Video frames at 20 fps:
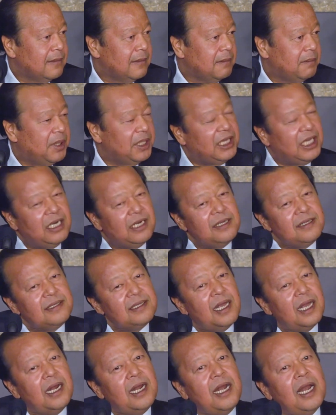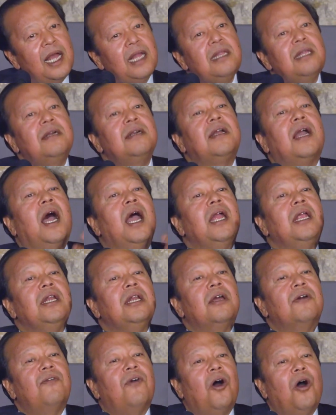But there is another kind
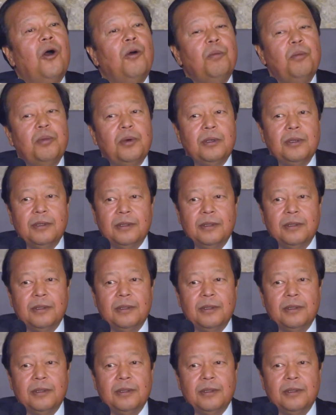of hope.